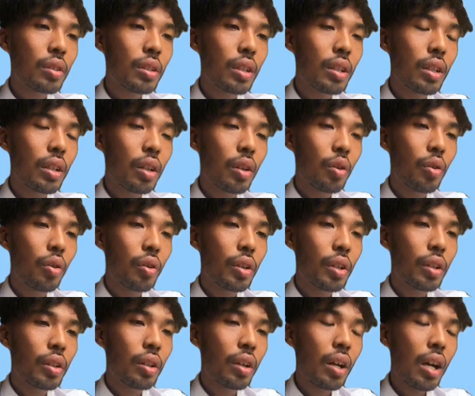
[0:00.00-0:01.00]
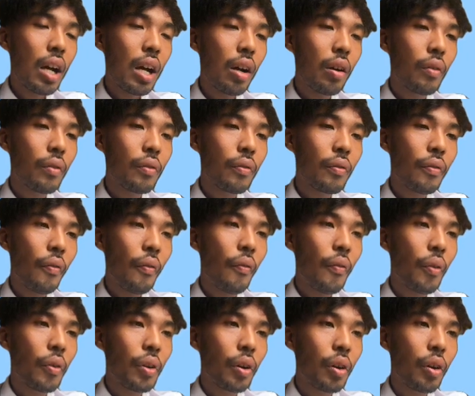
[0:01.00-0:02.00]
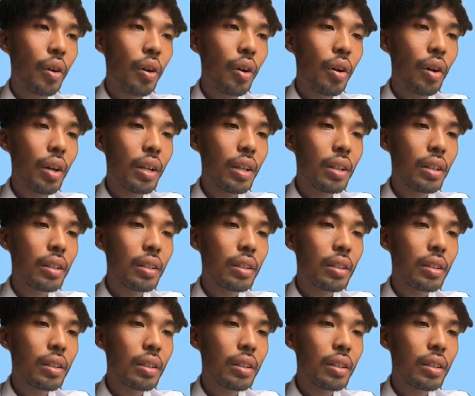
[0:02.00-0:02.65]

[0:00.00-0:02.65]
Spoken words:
are going out from the coil,